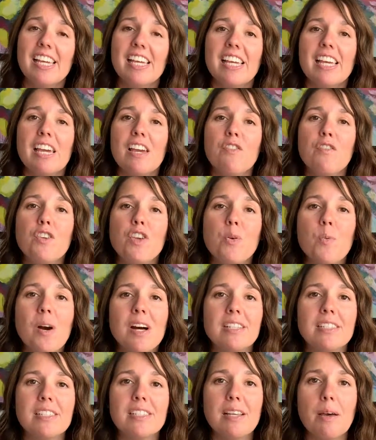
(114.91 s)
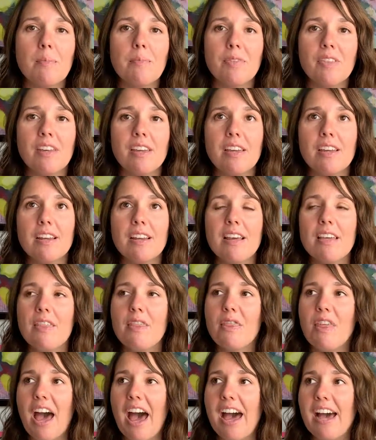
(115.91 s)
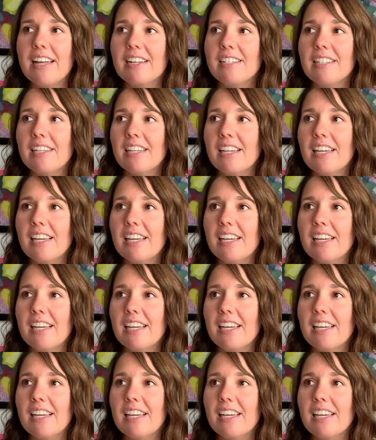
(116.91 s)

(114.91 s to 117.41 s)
If you want something that